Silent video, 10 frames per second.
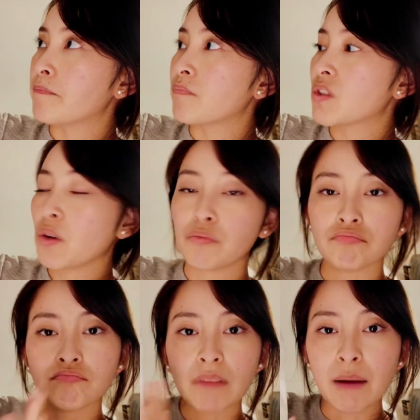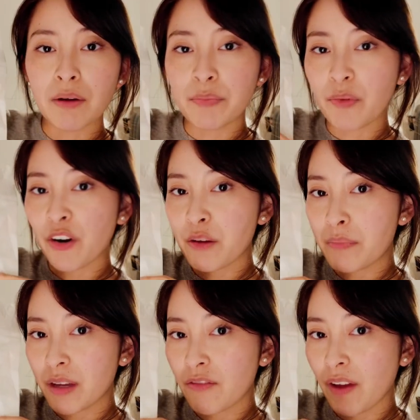So I'm a very
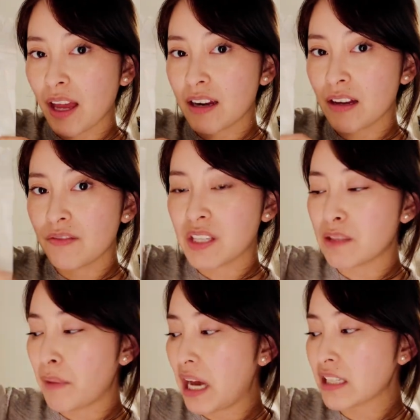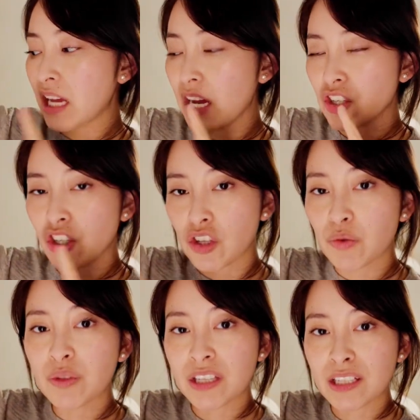big fan of these bags. I actually
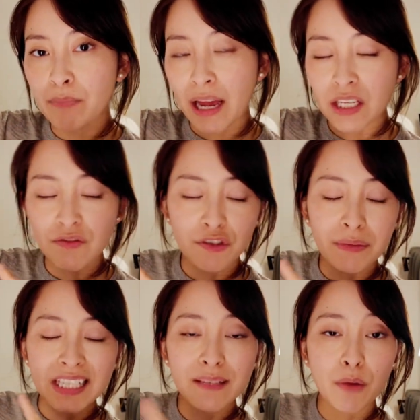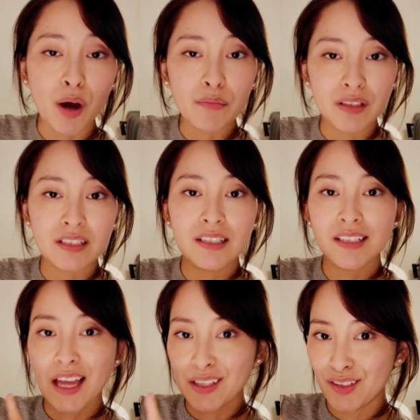use these bags for my small business
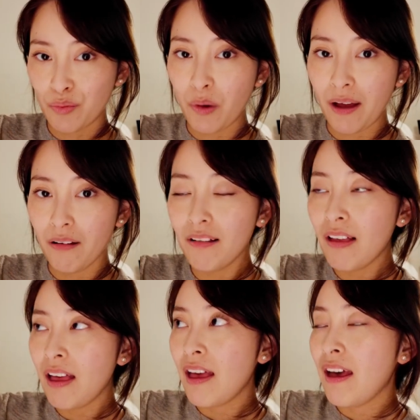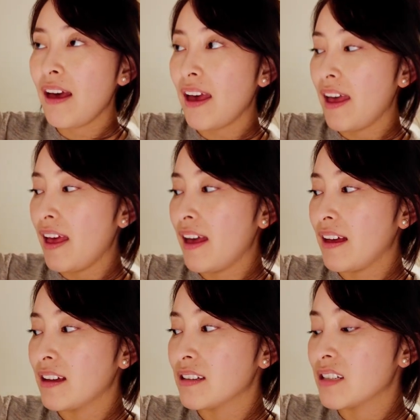as well.
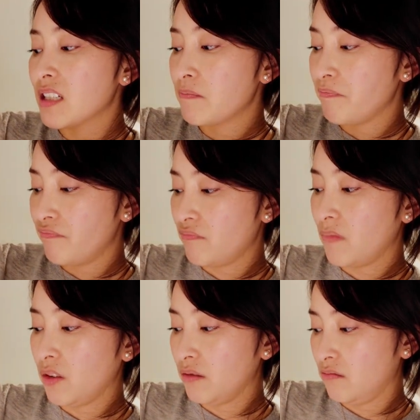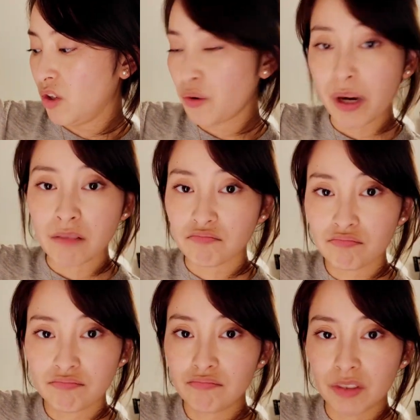And they're great.
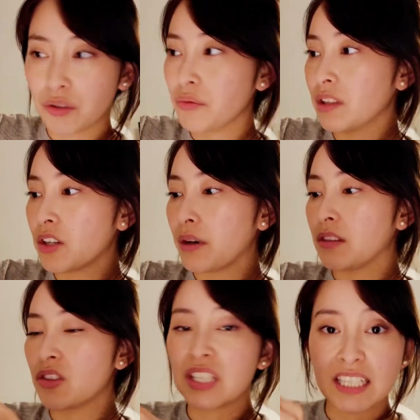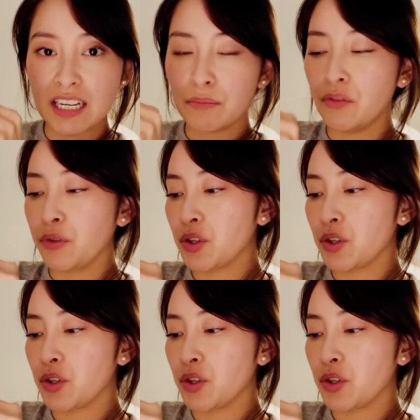They're really great. They're sustainable for